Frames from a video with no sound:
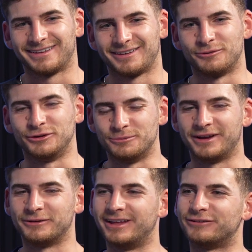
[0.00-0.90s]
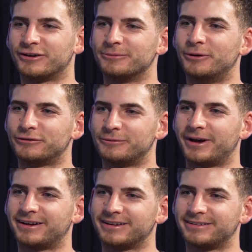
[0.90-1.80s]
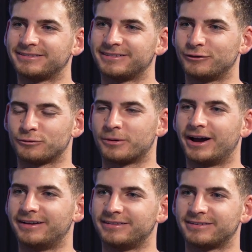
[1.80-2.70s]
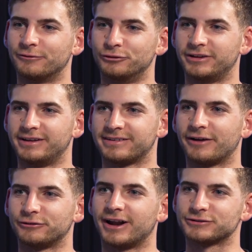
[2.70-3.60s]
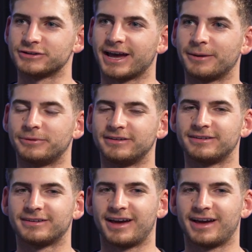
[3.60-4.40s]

when you made an Instagram post about it. This was probably several days after it actually happened.